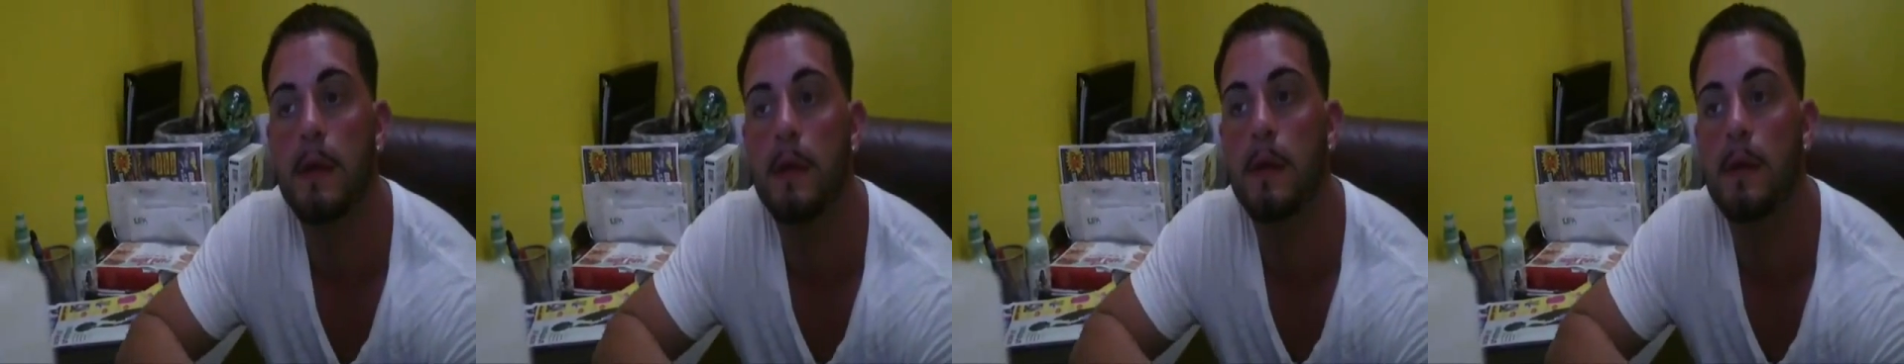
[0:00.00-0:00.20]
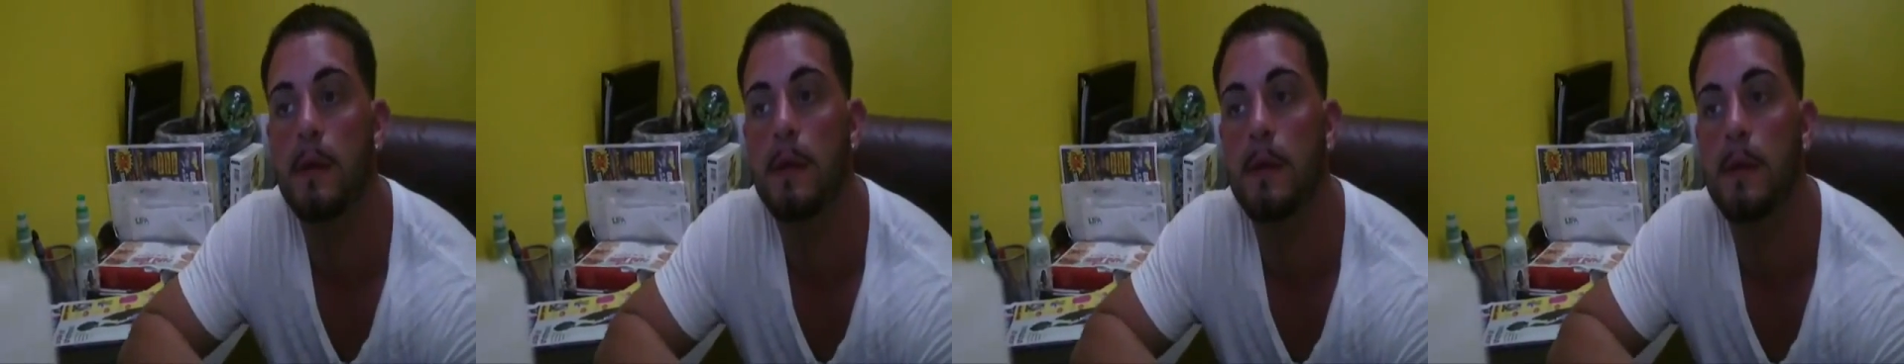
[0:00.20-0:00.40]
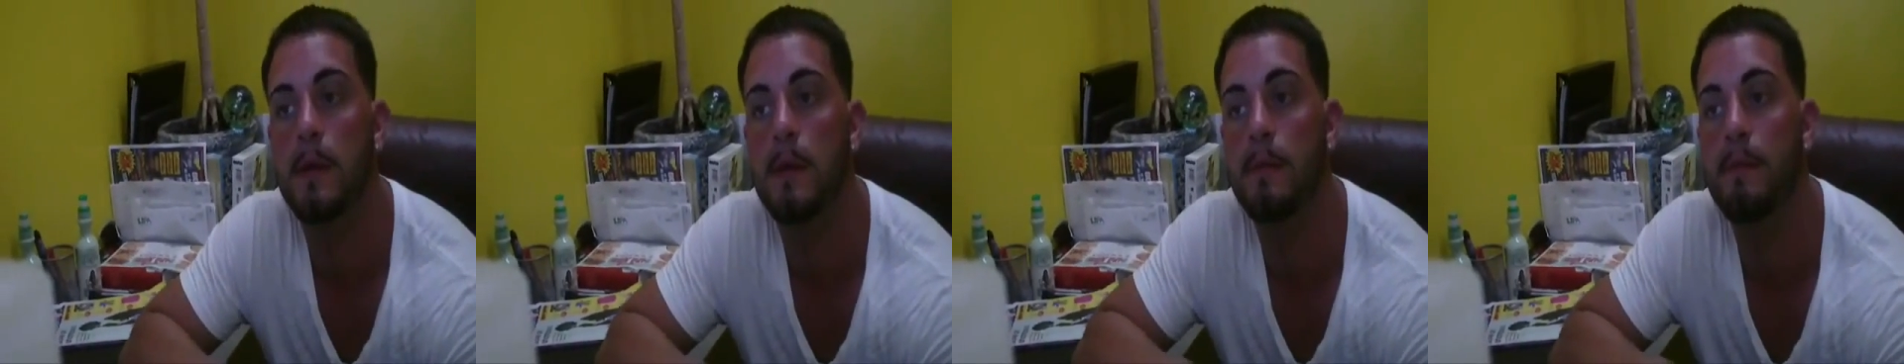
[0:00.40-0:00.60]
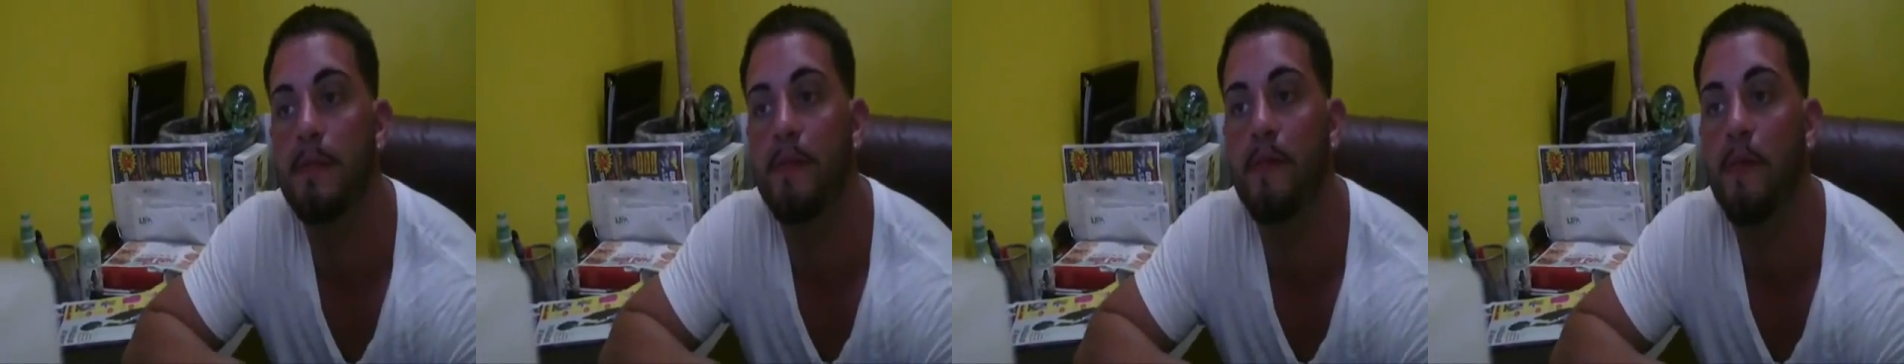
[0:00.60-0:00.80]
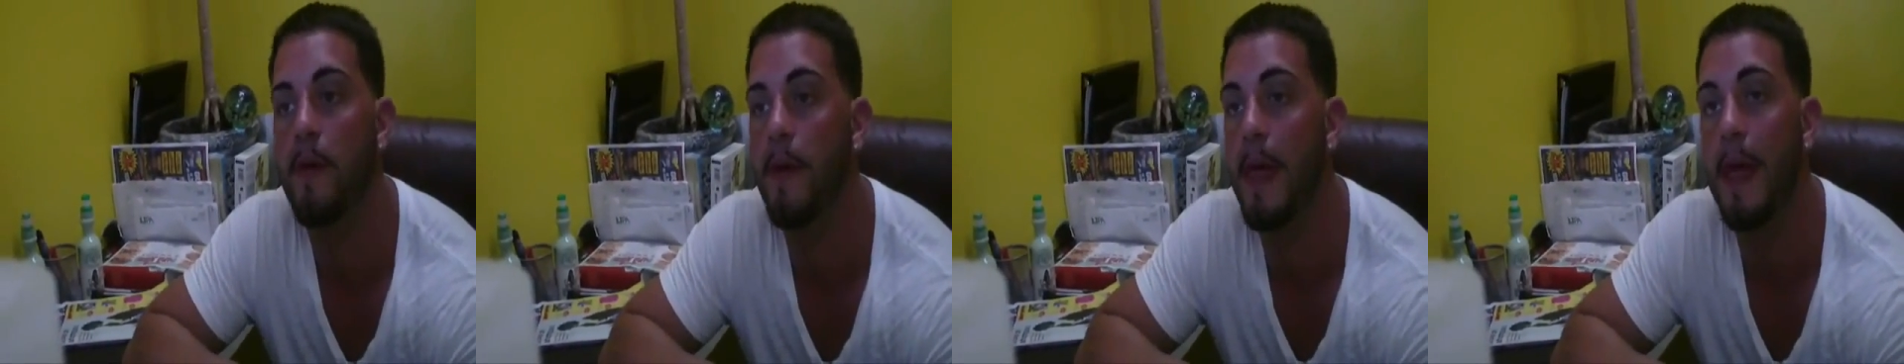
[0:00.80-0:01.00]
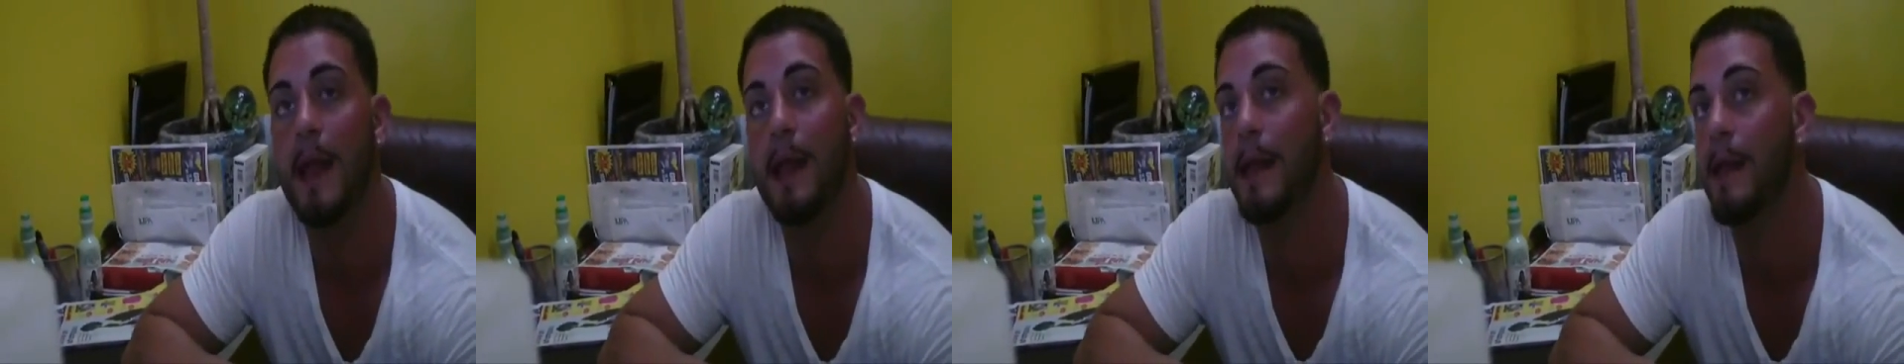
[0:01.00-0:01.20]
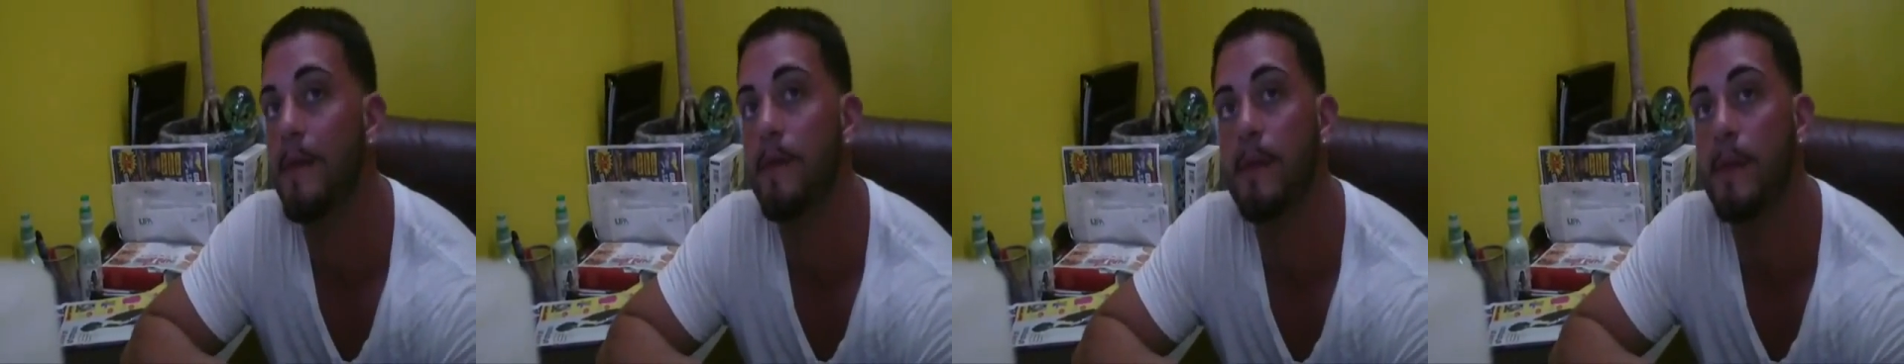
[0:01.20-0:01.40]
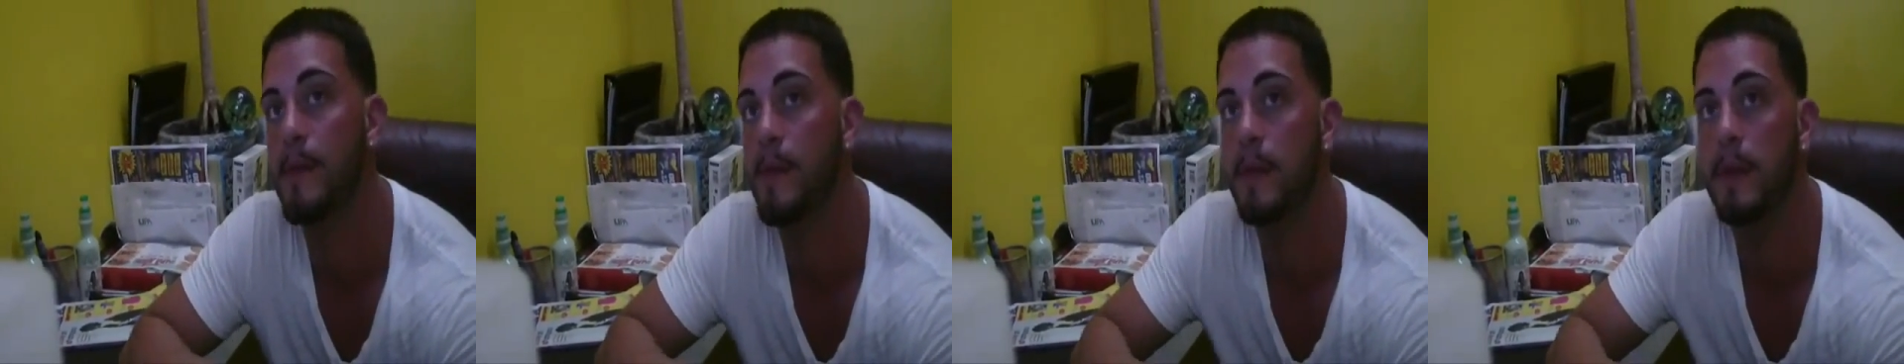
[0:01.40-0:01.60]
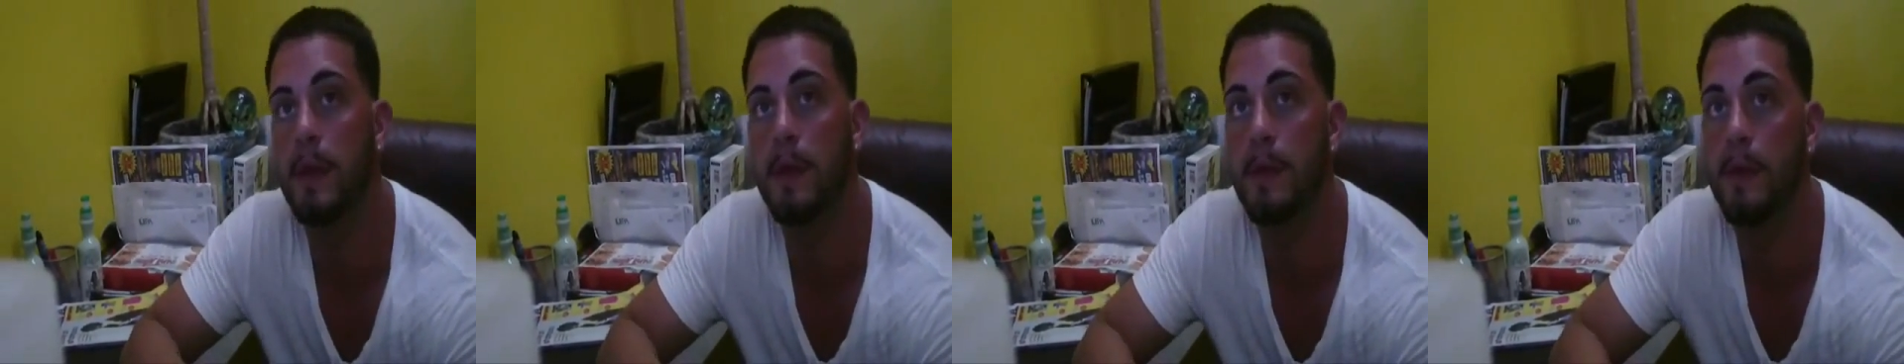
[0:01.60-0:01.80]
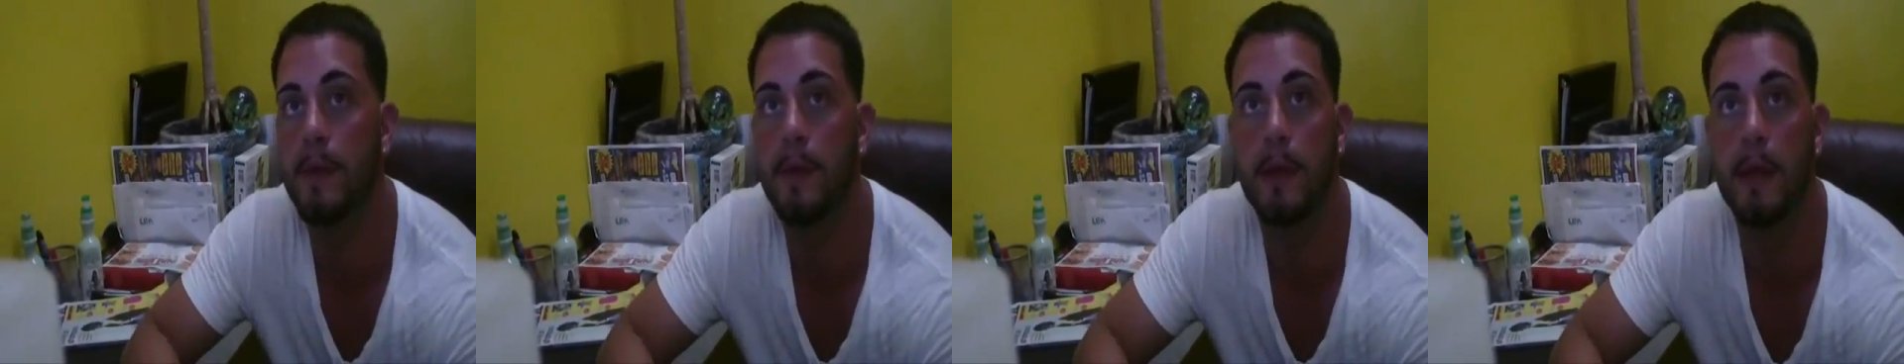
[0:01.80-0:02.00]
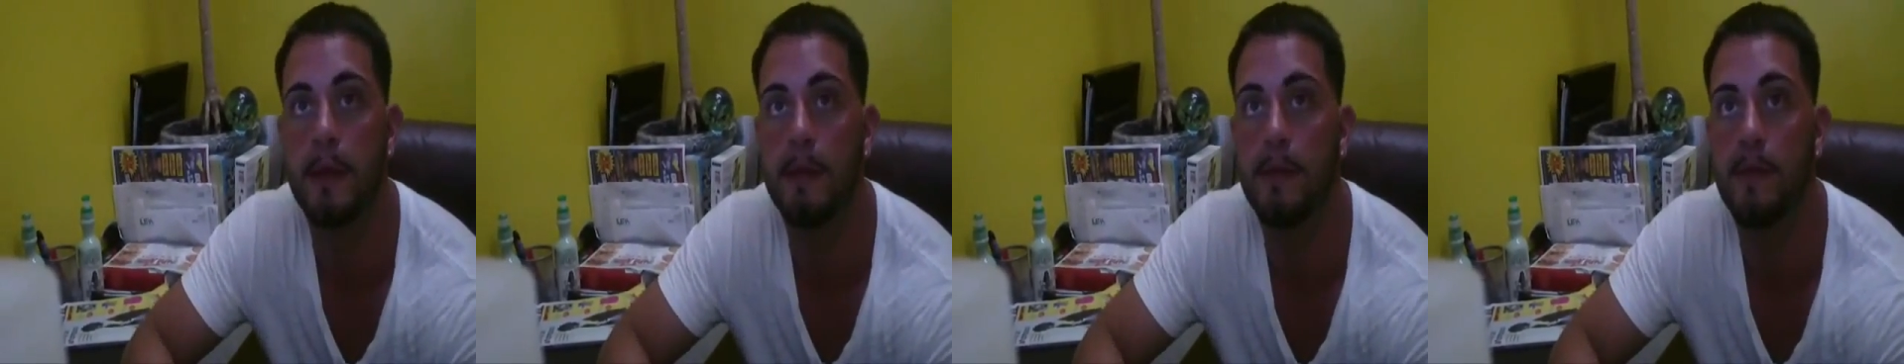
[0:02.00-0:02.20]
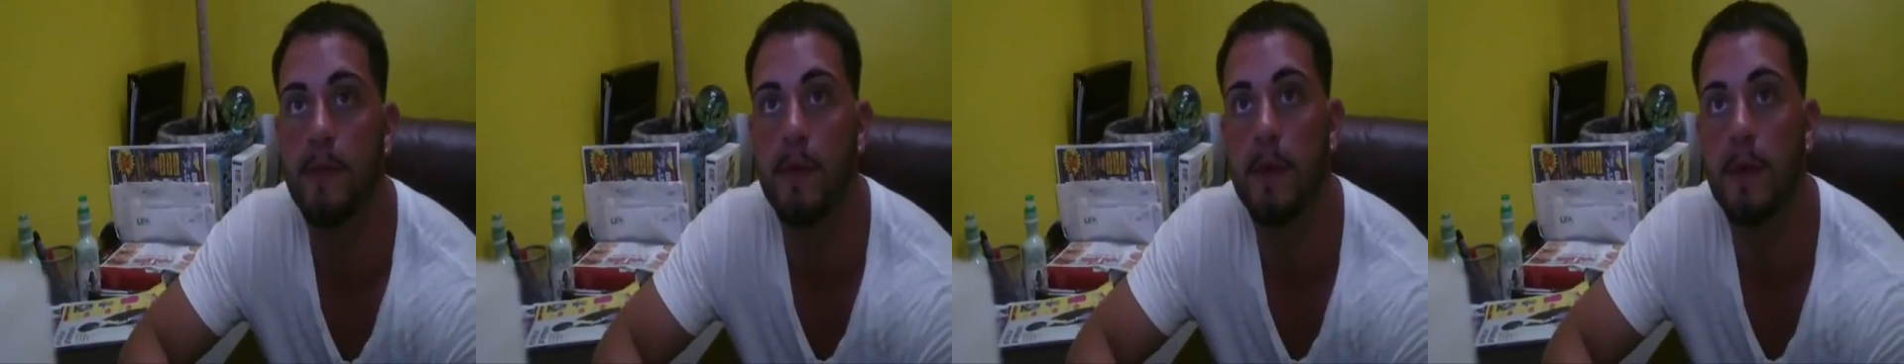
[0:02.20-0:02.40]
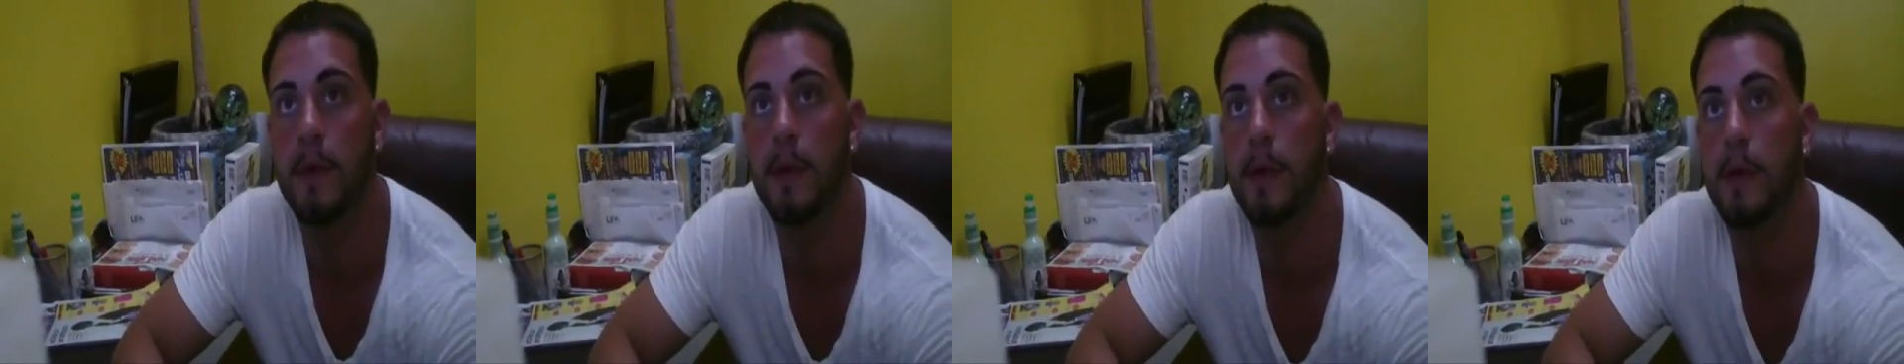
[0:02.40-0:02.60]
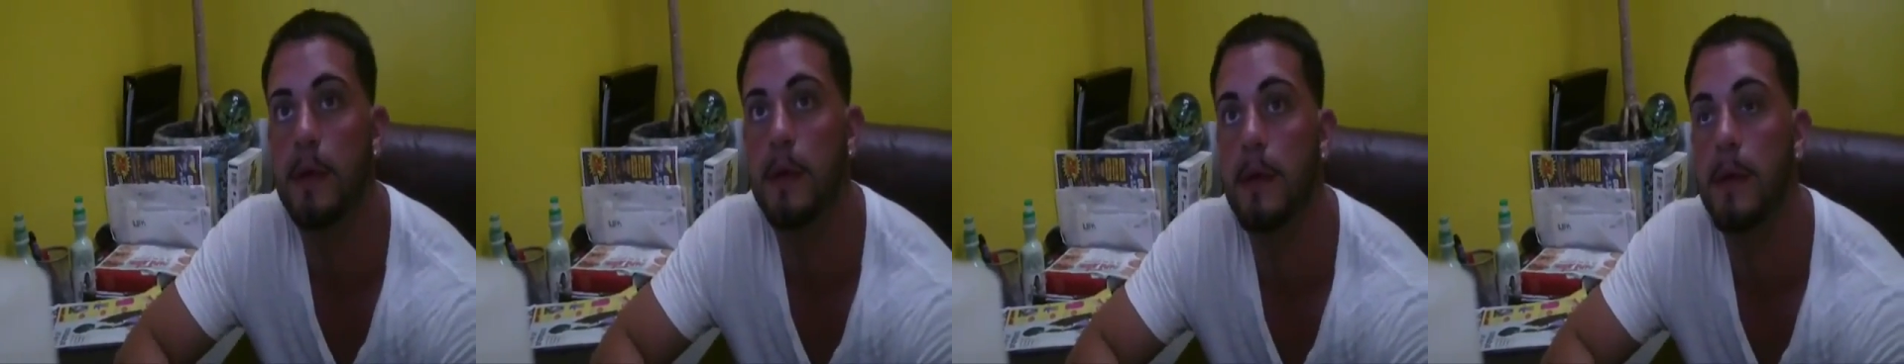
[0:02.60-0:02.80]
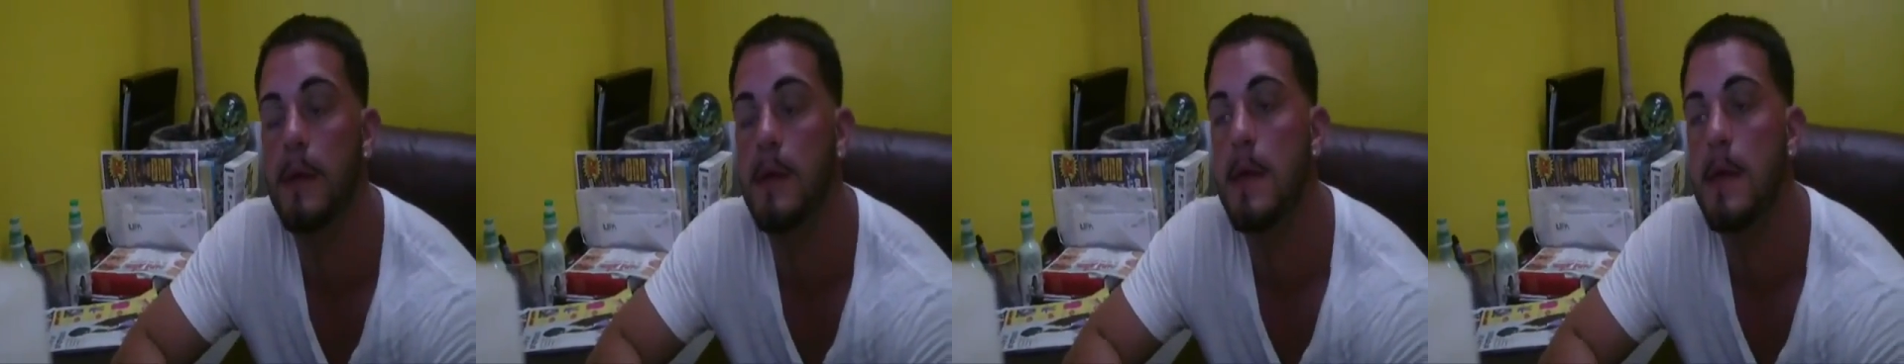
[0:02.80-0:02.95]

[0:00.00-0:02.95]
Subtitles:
Before that, I'd never been pulled over really before.